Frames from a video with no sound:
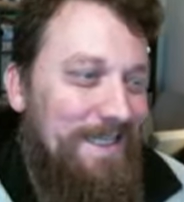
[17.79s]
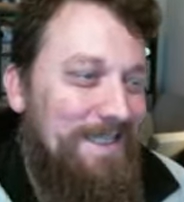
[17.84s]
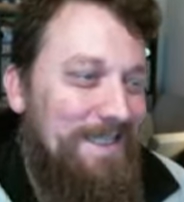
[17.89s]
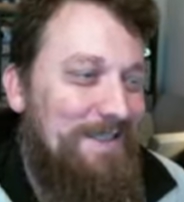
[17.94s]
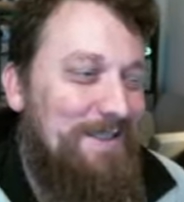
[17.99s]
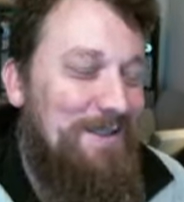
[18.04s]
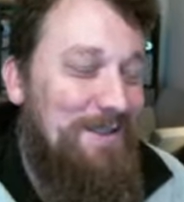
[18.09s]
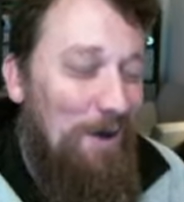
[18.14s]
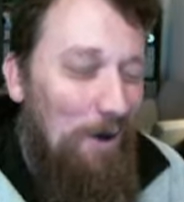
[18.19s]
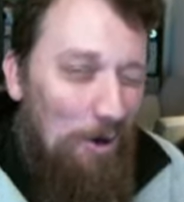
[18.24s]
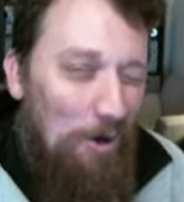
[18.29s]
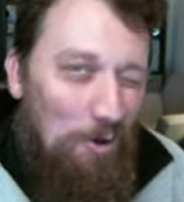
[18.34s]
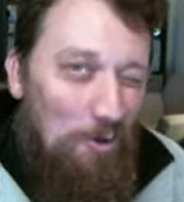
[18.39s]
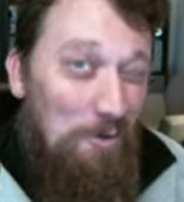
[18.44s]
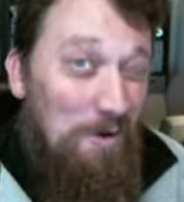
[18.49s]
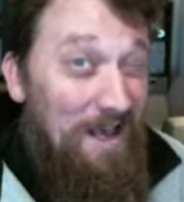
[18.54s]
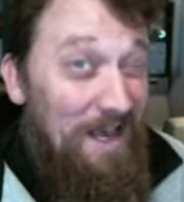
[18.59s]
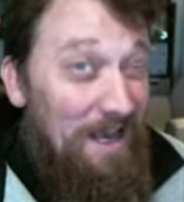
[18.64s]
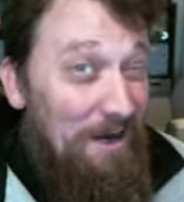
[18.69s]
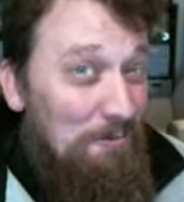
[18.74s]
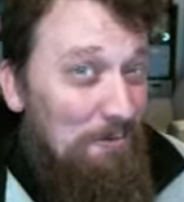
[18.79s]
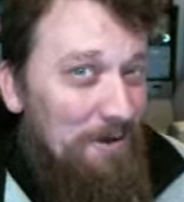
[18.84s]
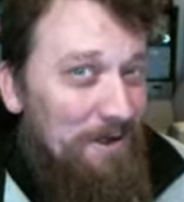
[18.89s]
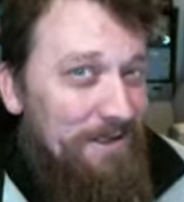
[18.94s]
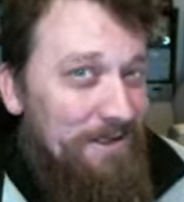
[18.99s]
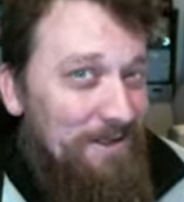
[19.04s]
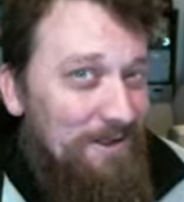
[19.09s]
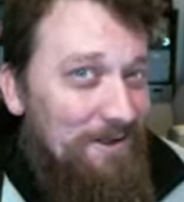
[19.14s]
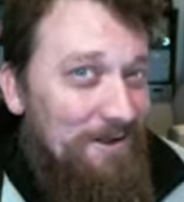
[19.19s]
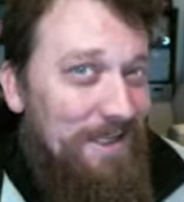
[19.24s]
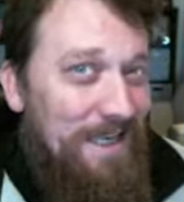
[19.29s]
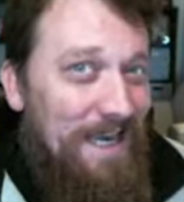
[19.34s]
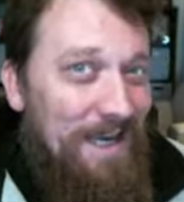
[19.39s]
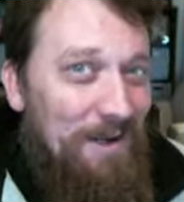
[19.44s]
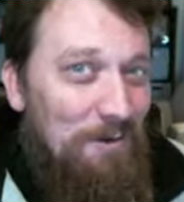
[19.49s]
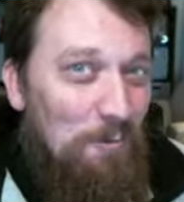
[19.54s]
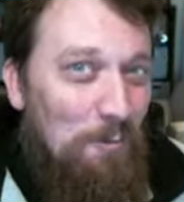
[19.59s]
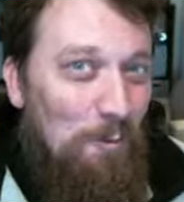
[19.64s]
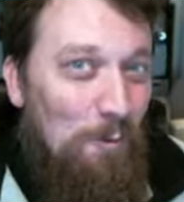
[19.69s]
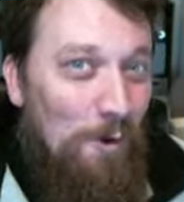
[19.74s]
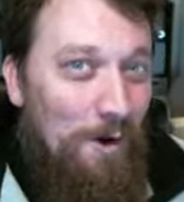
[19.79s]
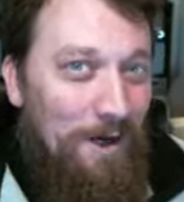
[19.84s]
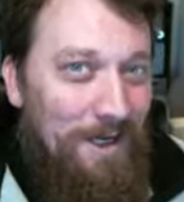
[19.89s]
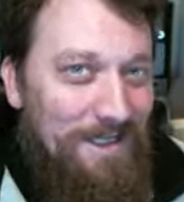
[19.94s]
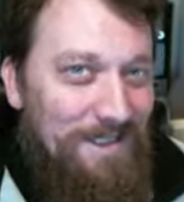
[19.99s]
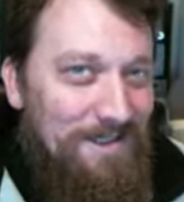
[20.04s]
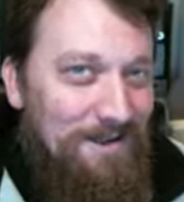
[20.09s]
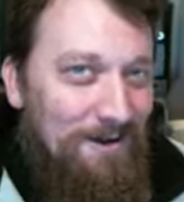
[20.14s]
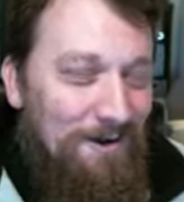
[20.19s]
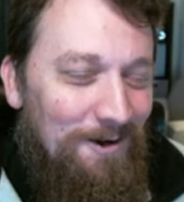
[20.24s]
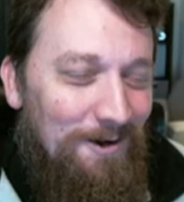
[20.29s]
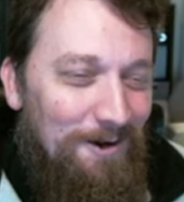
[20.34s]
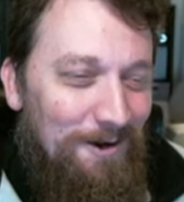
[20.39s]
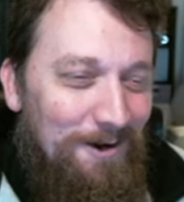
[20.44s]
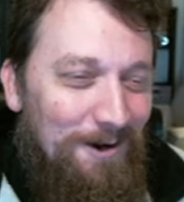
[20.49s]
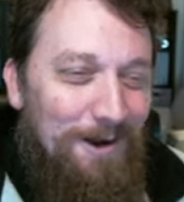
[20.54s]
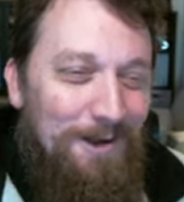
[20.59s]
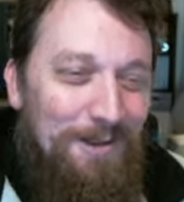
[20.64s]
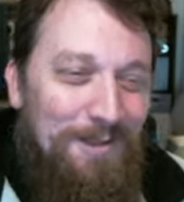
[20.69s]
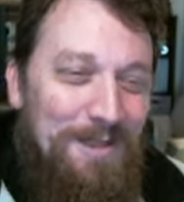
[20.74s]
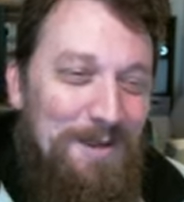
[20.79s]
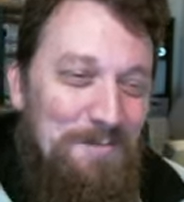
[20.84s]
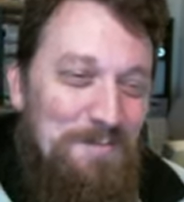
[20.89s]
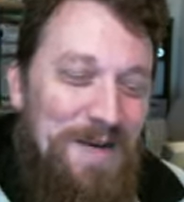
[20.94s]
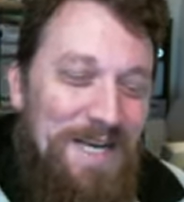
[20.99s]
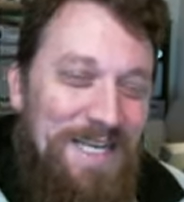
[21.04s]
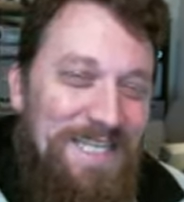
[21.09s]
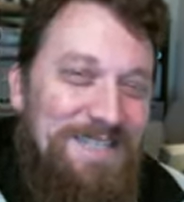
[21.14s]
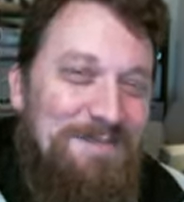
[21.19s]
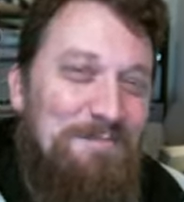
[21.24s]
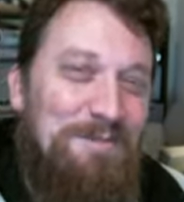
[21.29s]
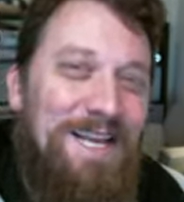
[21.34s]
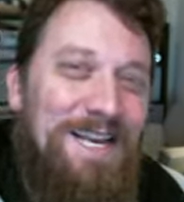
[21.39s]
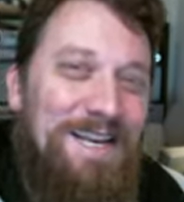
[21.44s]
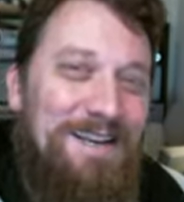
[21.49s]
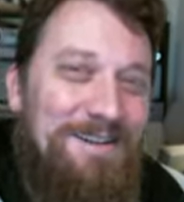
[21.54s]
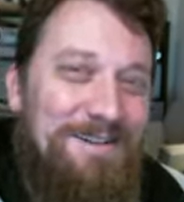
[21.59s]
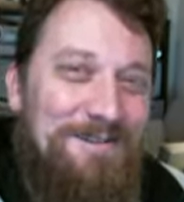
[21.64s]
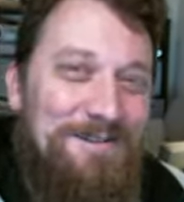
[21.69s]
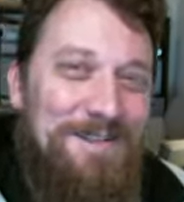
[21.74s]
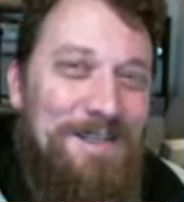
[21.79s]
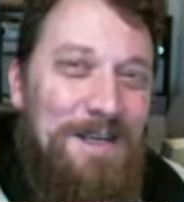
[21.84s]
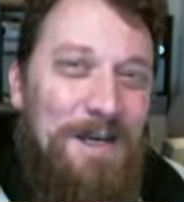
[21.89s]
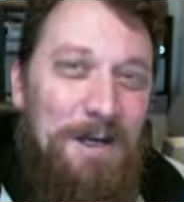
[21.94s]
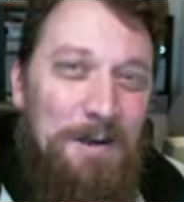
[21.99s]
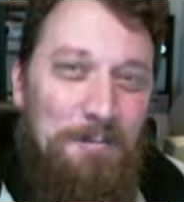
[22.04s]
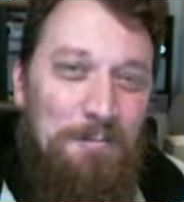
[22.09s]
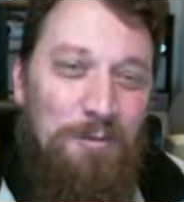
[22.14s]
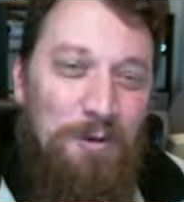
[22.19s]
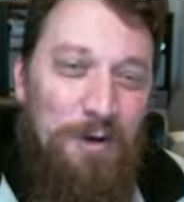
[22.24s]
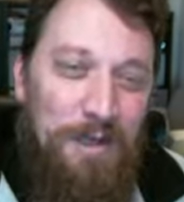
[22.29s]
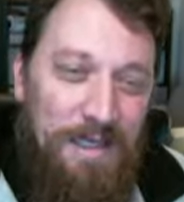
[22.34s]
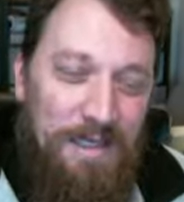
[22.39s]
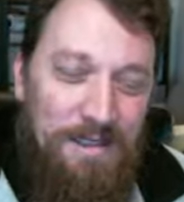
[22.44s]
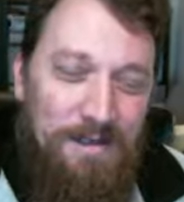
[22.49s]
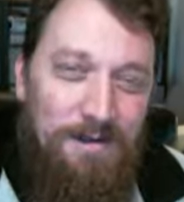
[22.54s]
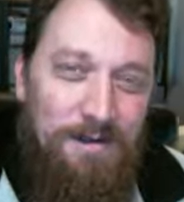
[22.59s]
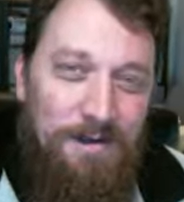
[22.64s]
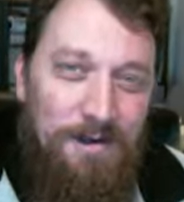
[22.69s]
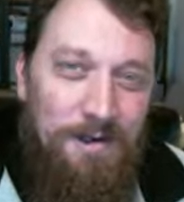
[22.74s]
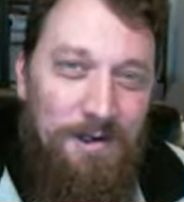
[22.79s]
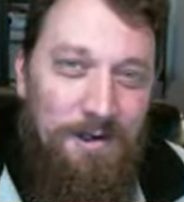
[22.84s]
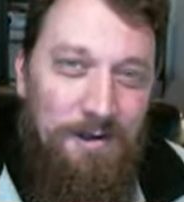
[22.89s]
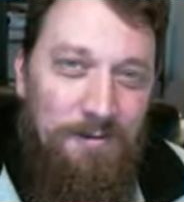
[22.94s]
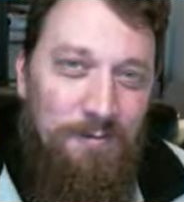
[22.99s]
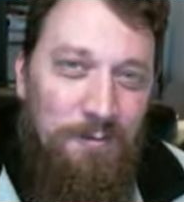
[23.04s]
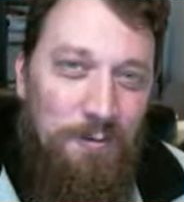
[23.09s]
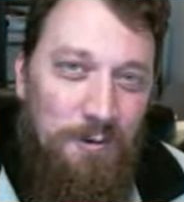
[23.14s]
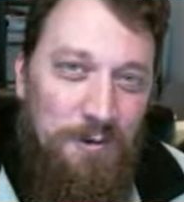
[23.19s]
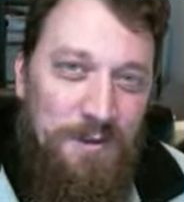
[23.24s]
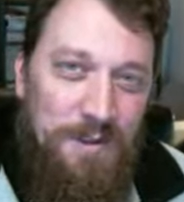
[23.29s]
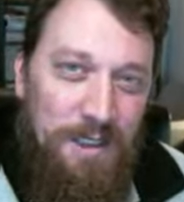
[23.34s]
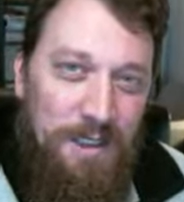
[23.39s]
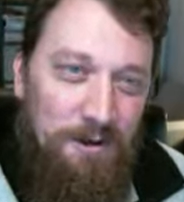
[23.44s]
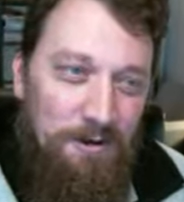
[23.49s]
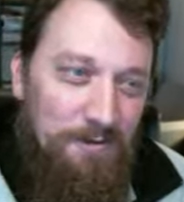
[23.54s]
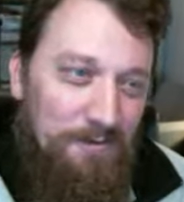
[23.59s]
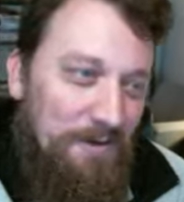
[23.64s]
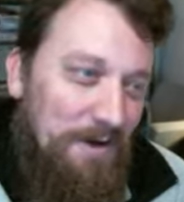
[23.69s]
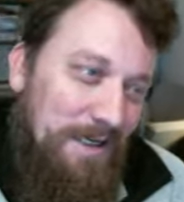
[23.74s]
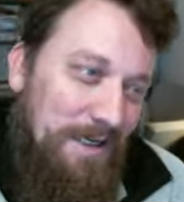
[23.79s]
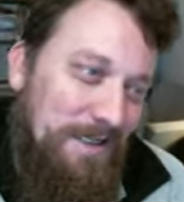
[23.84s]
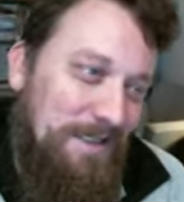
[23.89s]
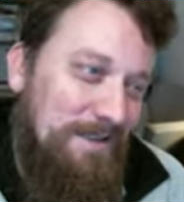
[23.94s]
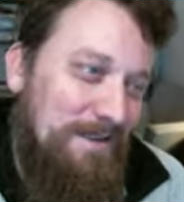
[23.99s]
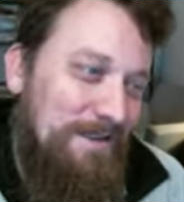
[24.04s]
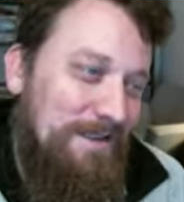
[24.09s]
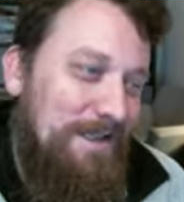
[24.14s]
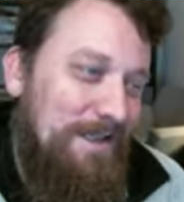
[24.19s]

So, I wanted to look at what are the best players bringing for Seraphon.